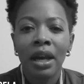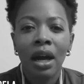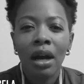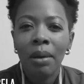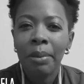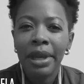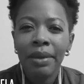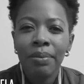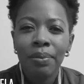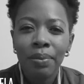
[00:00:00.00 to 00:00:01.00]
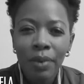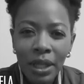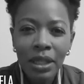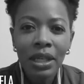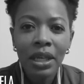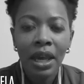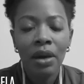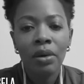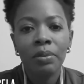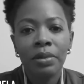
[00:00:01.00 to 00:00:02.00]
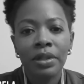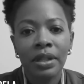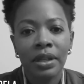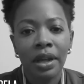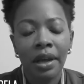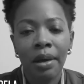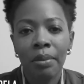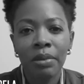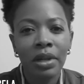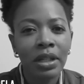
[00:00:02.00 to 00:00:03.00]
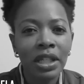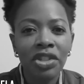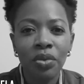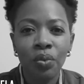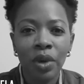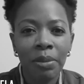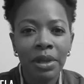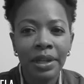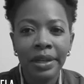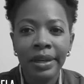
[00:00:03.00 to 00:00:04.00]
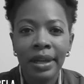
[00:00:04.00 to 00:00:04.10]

um, it really helps um, collegiate women